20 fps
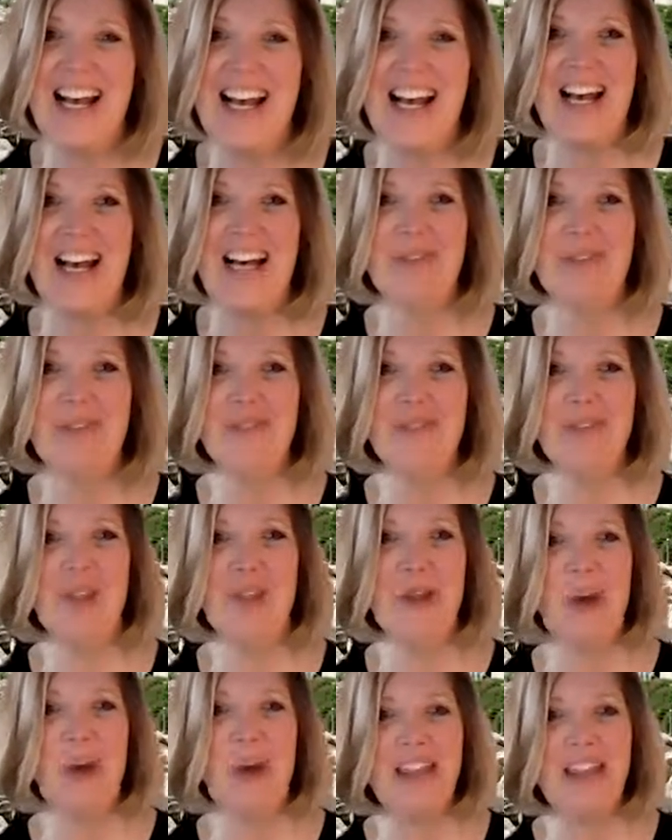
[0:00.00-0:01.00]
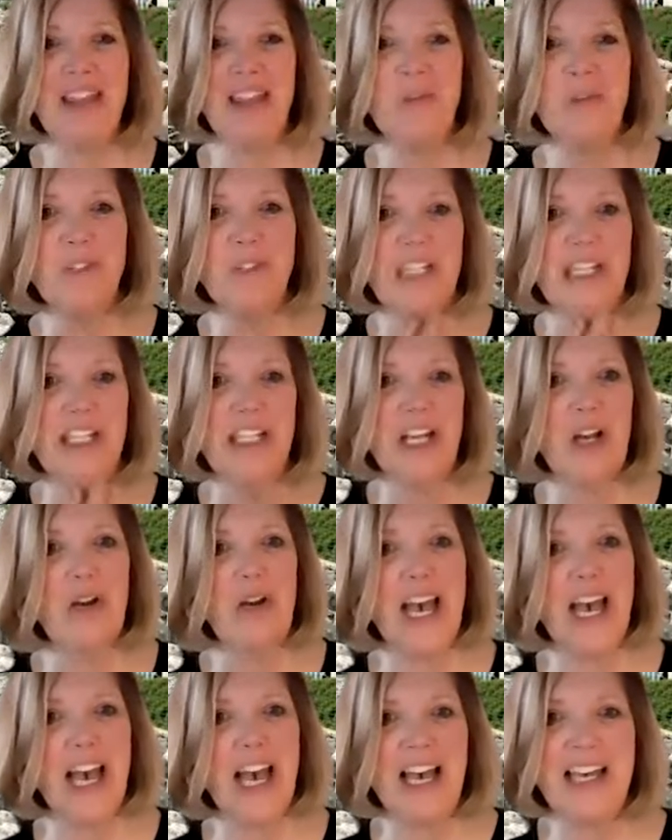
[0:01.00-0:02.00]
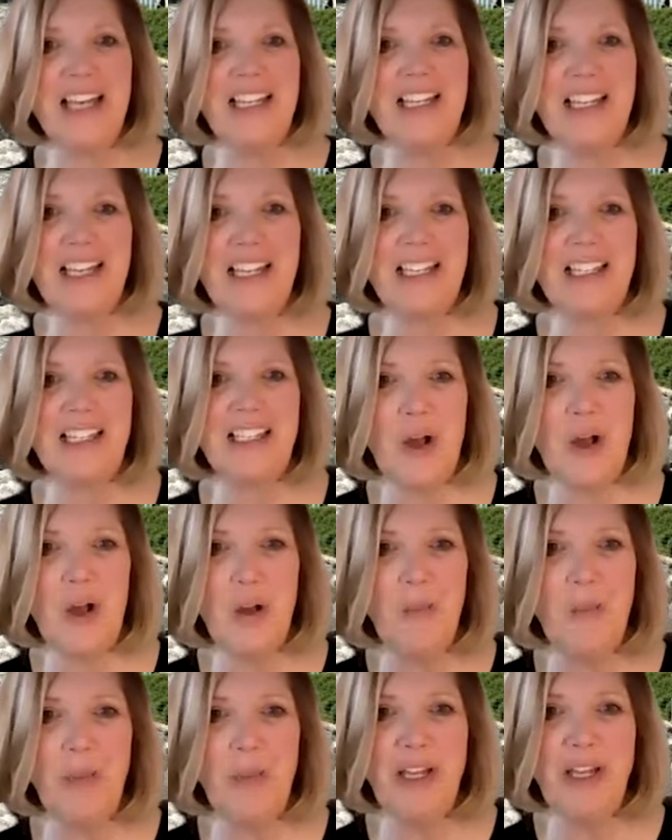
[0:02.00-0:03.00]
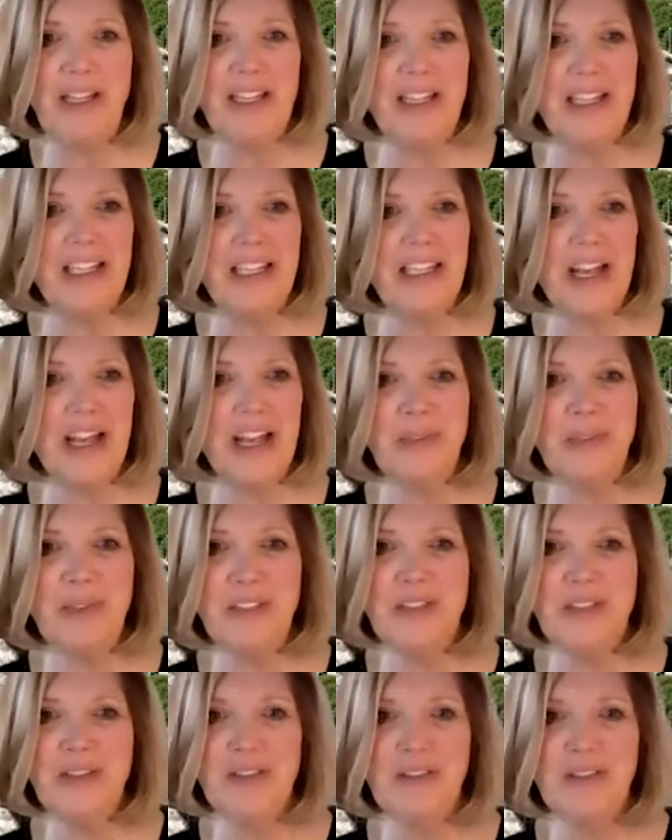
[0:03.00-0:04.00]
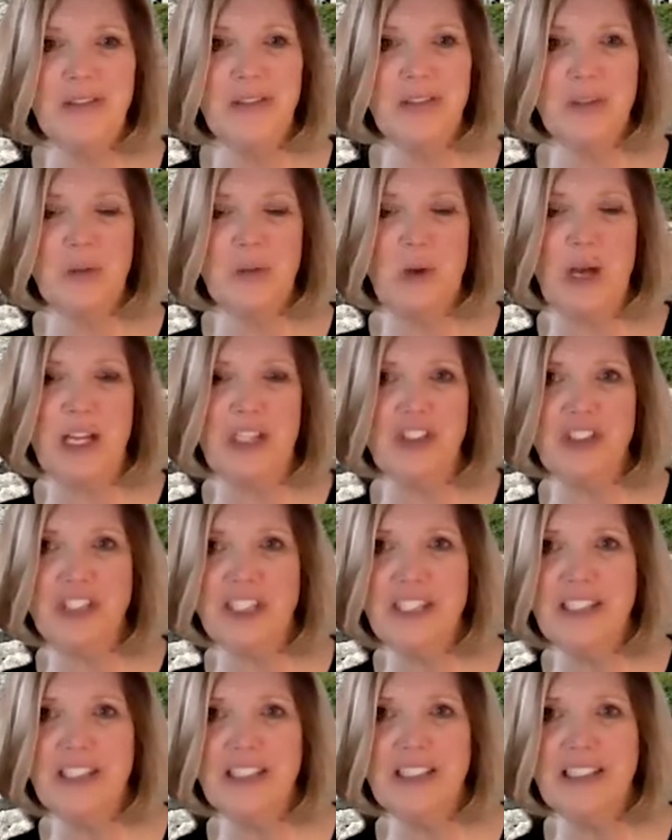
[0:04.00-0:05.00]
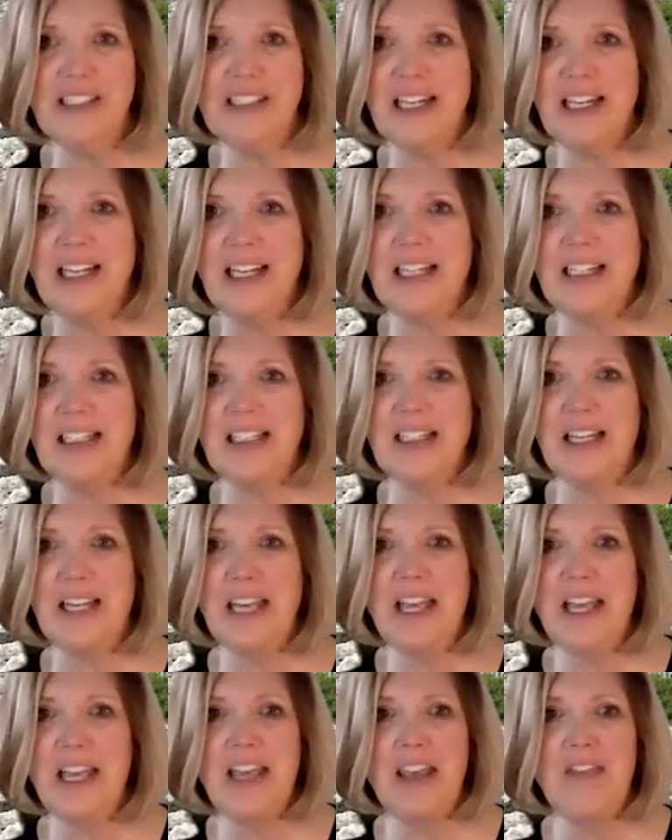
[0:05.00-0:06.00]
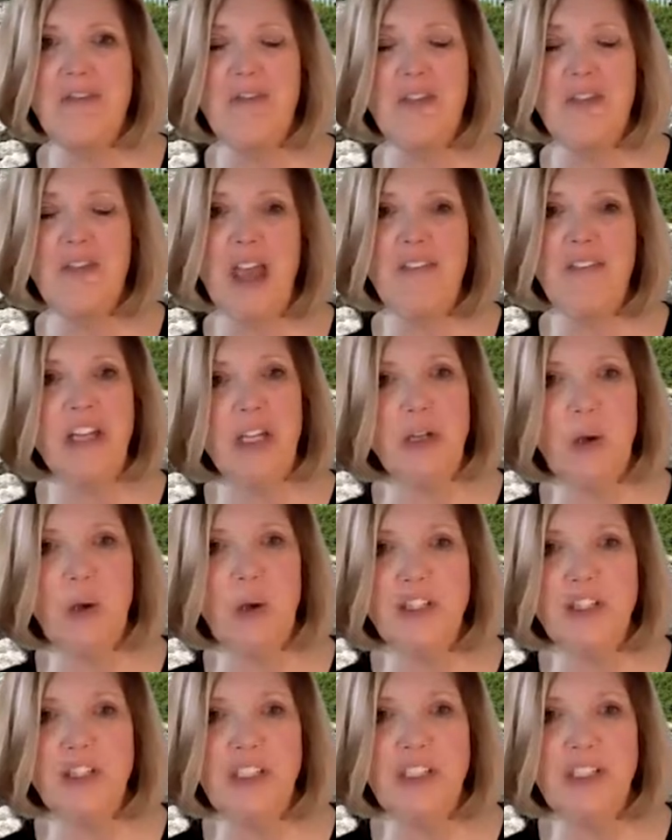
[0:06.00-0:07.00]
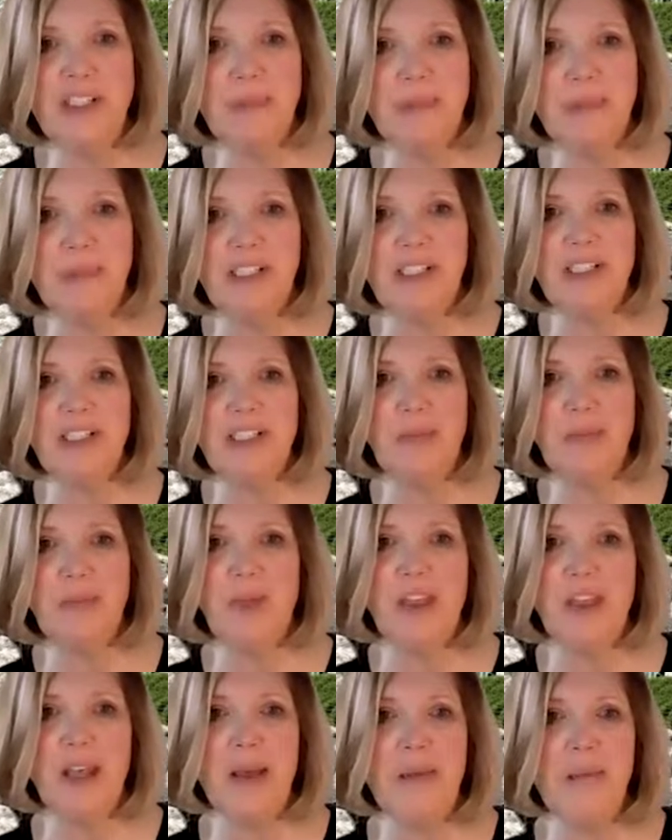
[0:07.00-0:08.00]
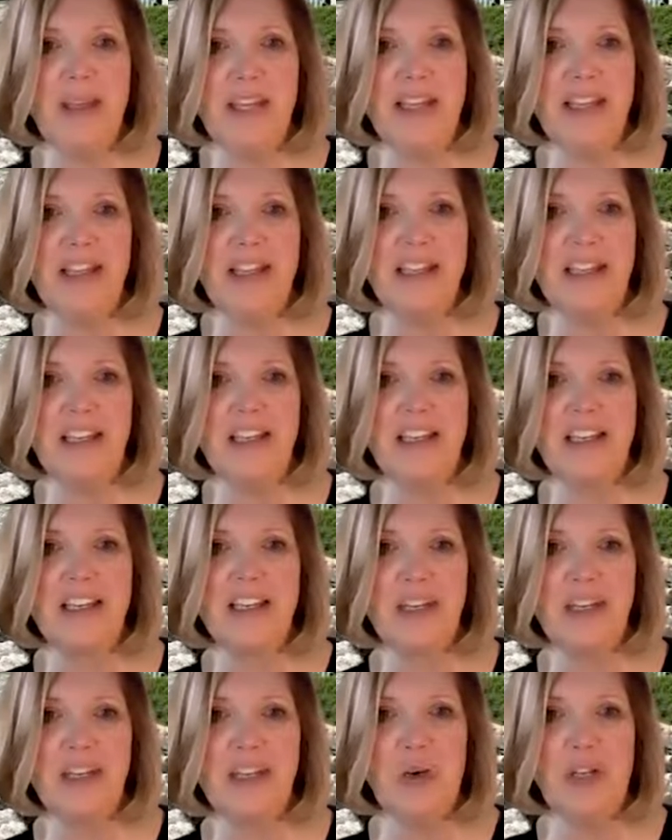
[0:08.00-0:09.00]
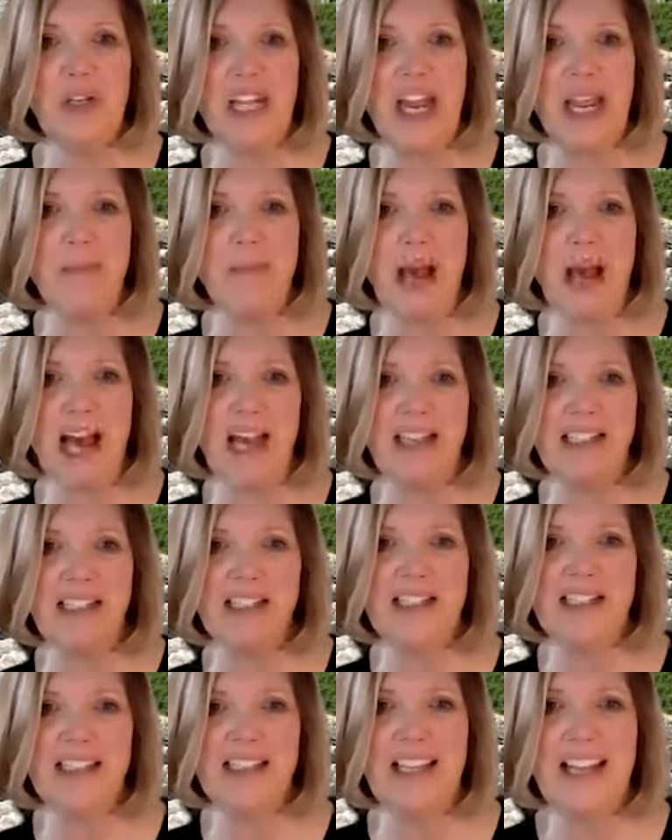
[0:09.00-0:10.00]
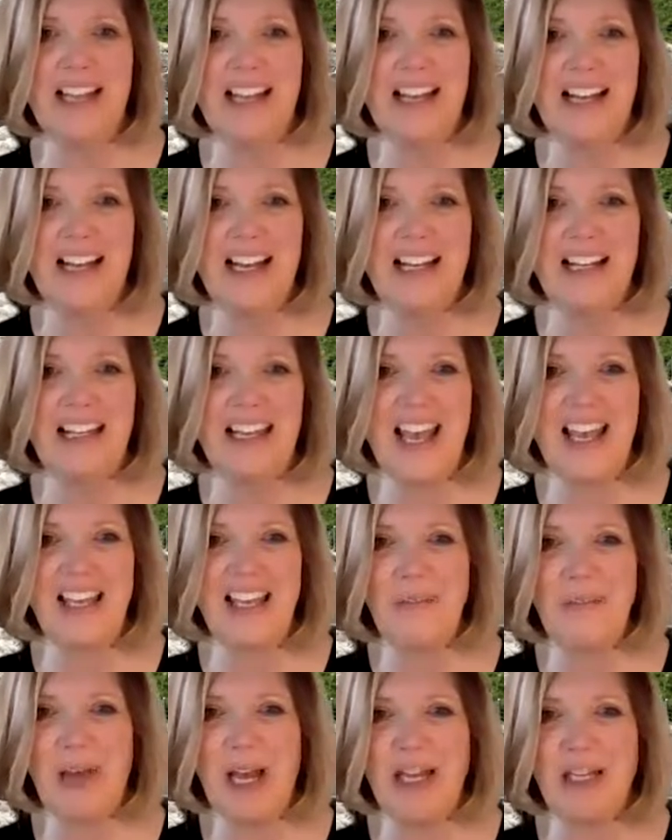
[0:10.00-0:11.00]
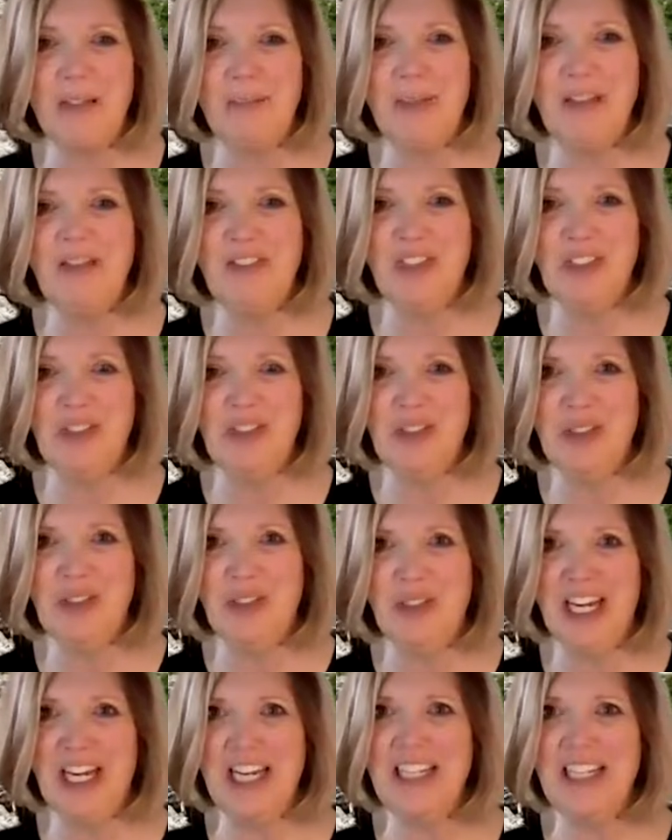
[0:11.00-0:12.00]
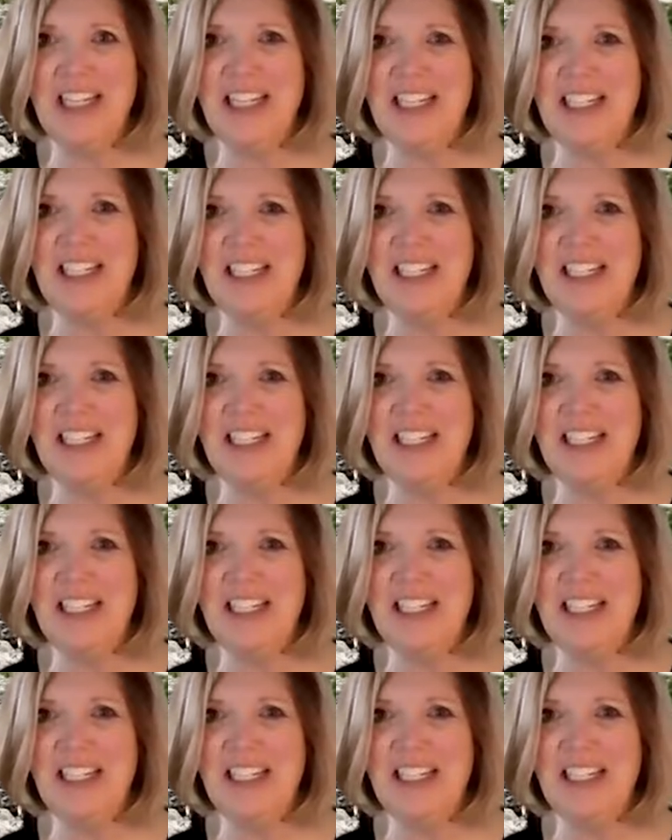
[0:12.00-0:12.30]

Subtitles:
So I think we're going to go ahead and open it up to questions. If you have any questions, please put them in the Q&A box at the bottom of your screen.